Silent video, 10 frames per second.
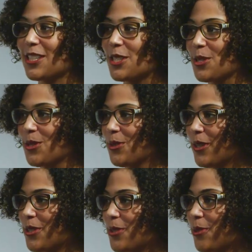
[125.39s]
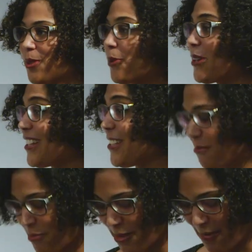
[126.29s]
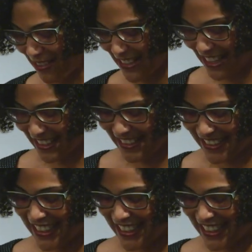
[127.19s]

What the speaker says: to learn and hear more about that.